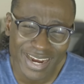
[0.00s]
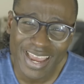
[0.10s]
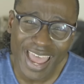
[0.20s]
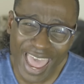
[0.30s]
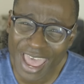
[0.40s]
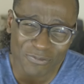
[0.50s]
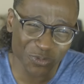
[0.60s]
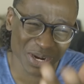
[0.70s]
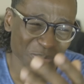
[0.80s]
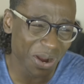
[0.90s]

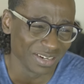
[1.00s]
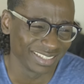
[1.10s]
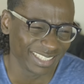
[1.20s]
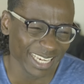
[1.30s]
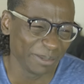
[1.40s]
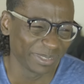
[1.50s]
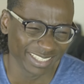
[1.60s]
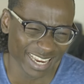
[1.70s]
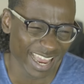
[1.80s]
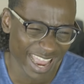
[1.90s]
Everyone seems
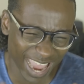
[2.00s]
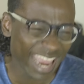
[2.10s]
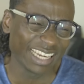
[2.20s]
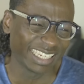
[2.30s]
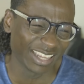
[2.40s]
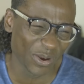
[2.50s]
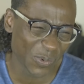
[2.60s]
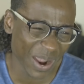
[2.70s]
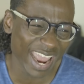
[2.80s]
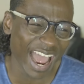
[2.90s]
to hate the
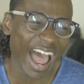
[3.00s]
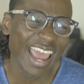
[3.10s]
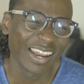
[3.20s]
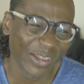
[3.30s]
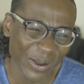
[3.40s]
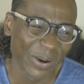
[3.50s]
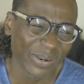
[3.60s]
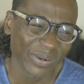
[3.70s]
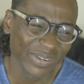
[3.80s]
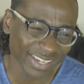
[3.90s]
way I
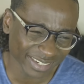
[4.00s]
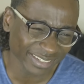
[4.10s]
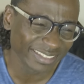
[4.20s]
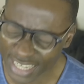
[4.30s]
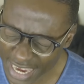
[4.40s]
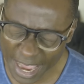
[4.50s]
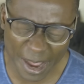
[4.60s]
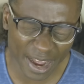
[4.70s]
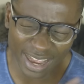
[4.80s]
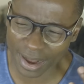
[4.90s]
look.
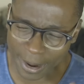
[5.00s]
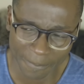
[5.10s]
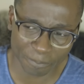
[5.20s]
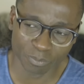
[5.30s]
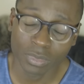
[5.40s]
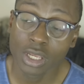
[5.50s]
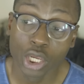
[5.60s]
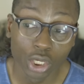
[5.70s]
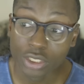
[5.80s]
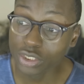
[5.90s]
yeah, um,
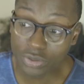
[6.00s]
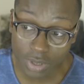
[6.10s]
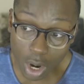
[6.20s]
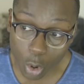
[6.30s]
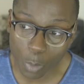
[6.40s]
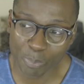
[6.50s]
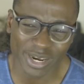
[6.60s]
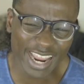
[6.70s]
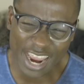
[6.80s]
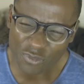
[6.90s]
you know,
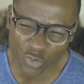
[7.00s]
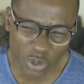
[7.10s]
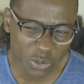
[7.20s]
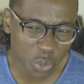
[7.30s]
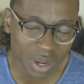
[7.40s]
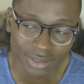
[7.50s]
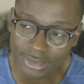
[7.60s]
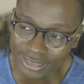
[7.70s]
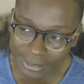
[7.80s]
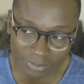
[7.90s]
but everyone
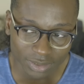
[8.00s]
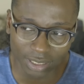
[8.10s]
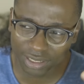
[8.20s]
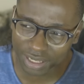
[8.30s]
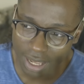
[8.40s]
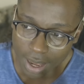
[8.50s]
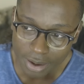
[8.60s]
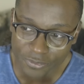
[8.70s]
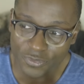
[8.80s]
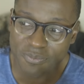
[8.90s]
seems to
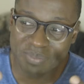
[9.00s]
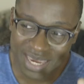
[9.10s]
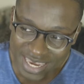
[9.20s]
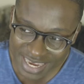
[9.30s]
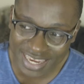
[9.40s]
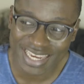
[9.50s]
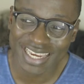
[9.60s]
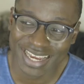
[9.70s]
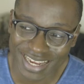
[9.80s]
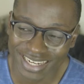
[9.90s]
love
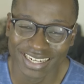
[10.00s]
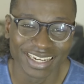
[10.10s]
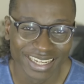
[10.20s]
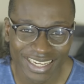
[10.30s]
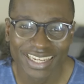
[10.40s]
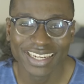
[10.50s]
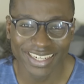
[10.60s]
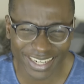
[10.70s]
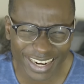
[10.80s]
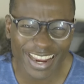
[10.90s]
me.
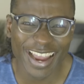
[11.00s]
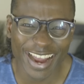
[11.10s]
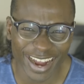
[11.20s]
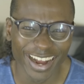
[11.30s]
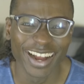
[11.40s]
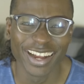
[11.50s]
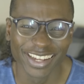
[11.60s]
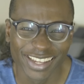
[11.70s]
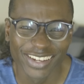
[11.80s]
Yeah.